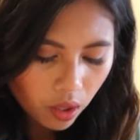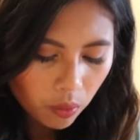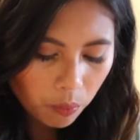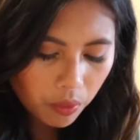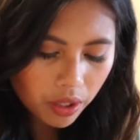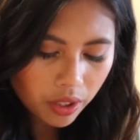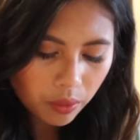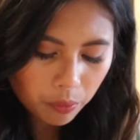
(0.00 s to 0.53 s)

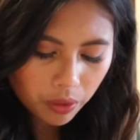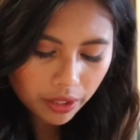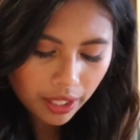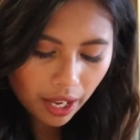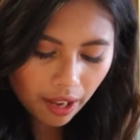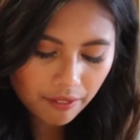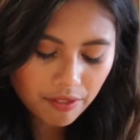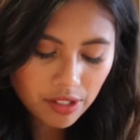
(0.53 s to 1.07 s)
1
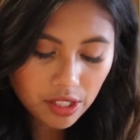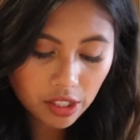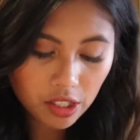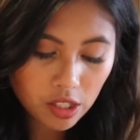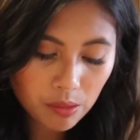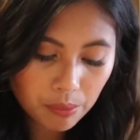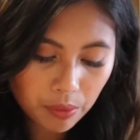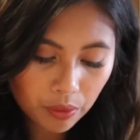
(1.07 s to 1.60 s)
1/2
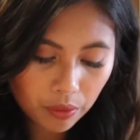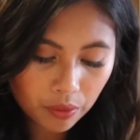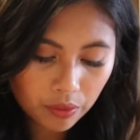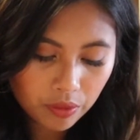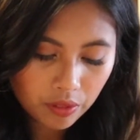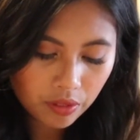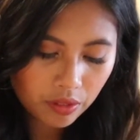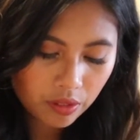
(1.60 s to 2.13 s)

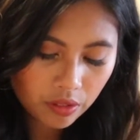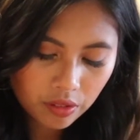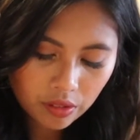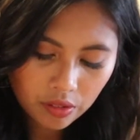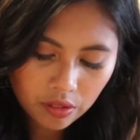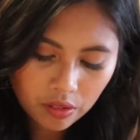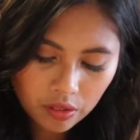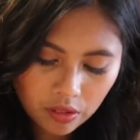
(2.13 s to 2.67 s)
teaspoon.
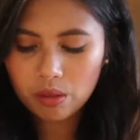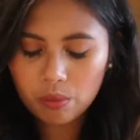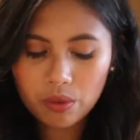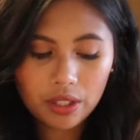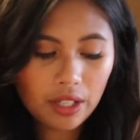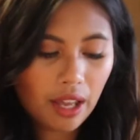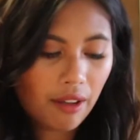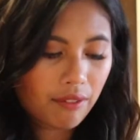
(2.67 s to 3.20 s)
And
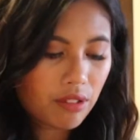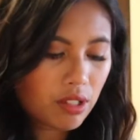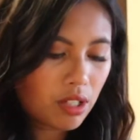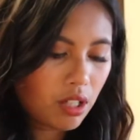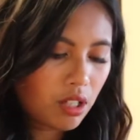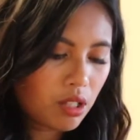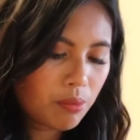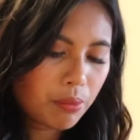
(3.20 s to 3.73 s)
1/2
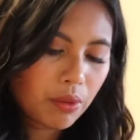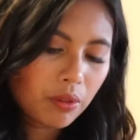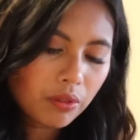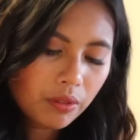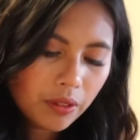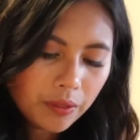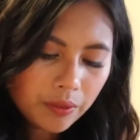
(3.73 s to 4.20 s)
teaspoon.